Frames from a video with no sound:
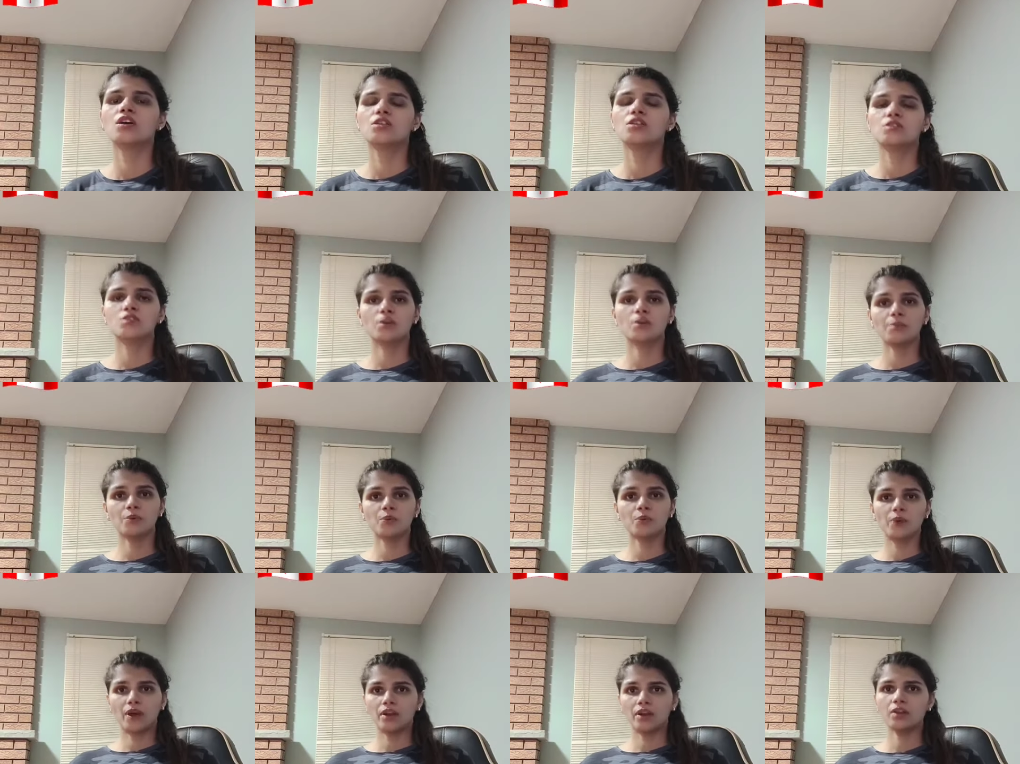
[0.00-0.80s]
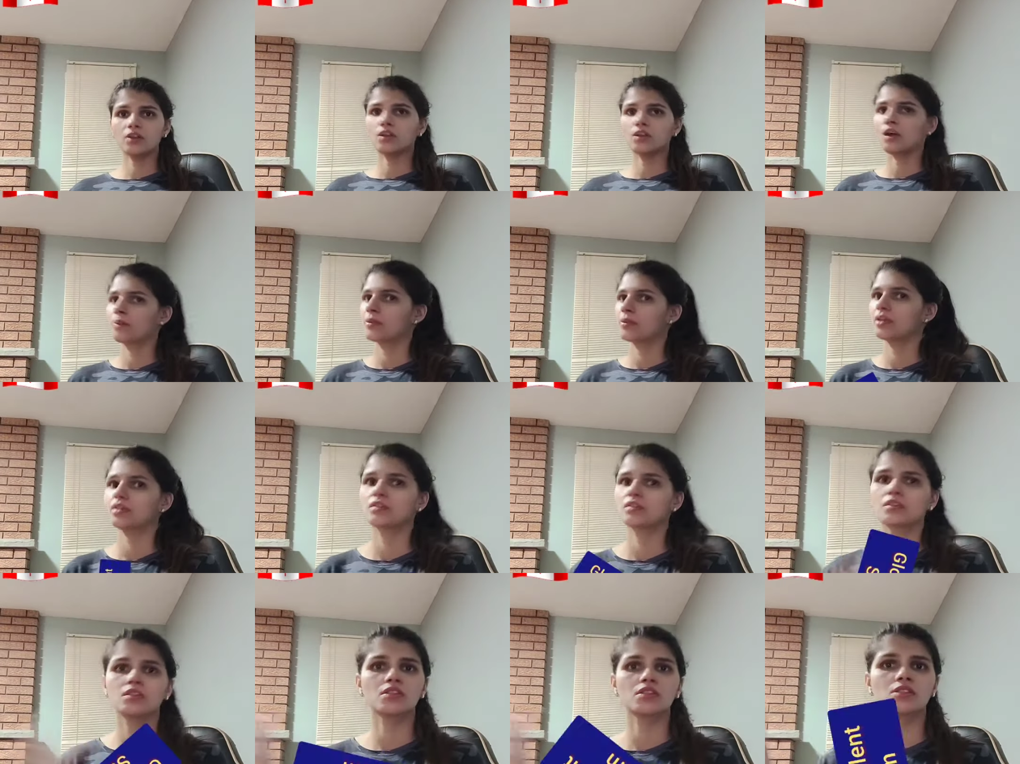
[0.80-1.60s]
So number one, I
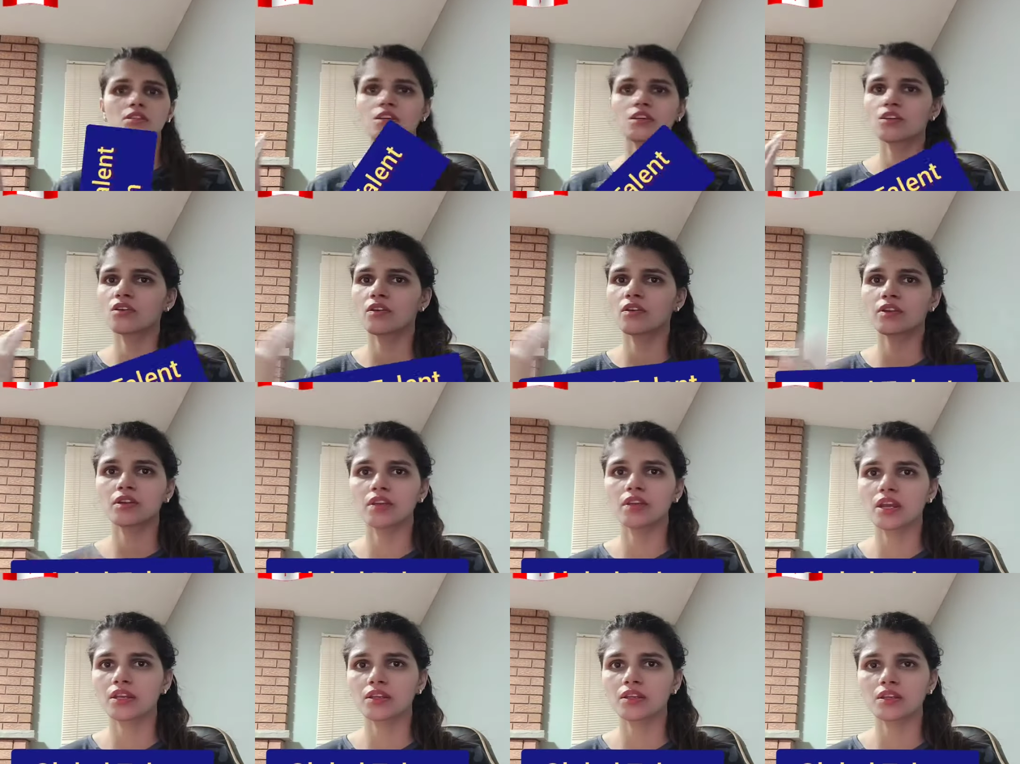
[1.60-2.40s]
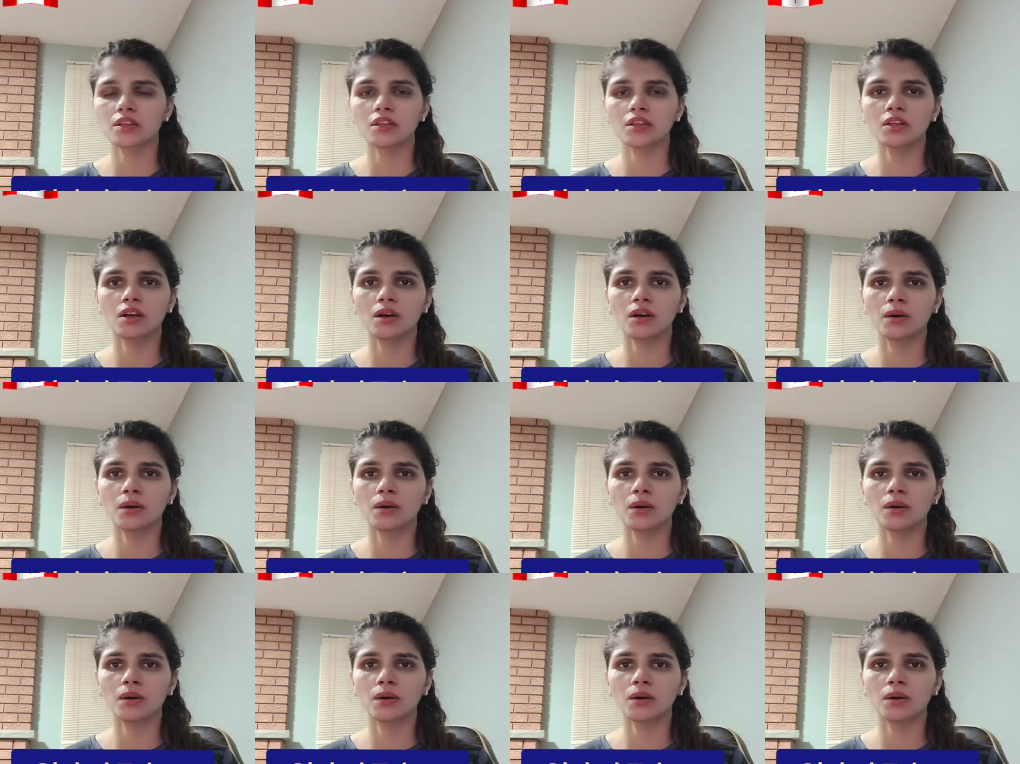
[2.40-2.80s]
mean, these are not in any,